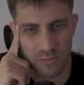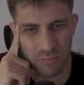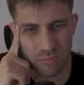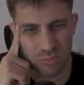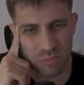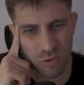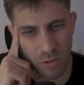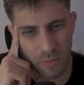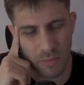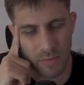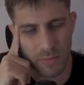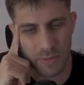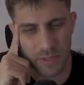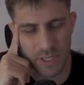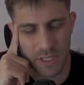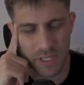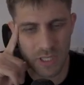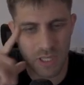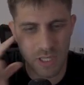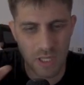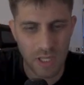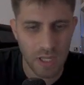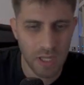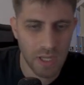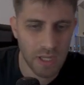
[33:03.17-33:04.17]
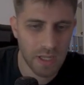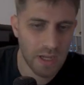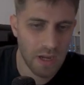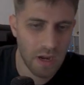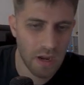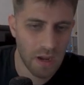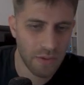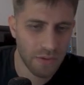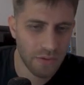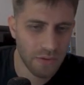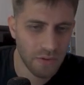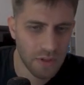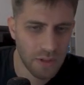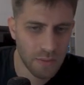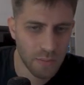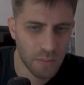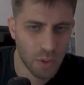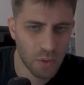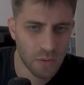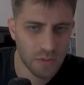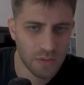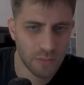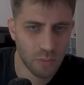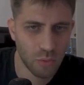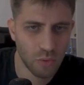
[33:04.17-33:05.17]
Probably. Yeah, I thought
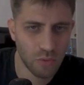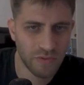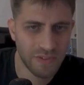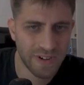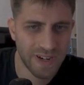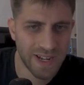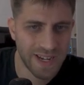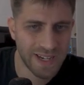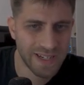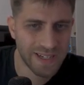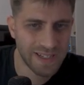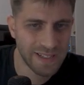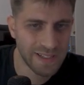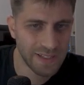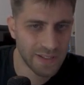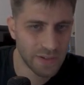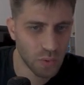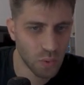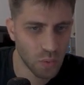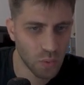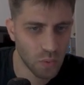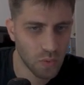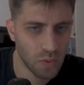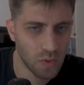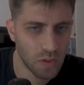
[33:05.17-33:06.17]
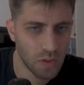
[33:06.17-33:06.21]
about the move knight d2.